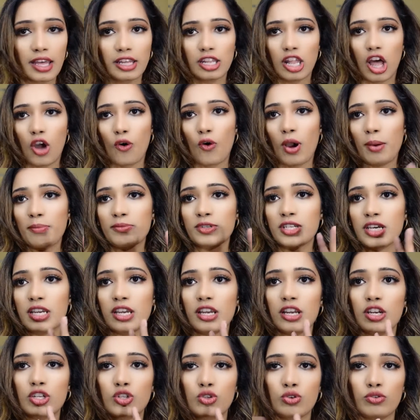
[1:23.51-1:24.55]
Now I'm
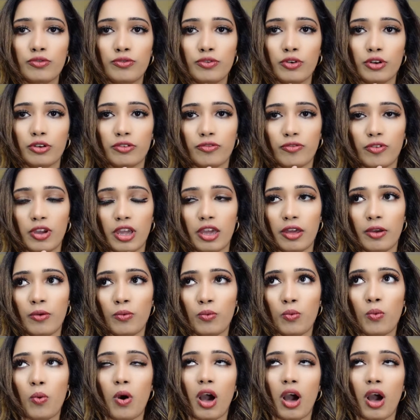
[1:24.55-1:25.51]
checking the 2 footwear.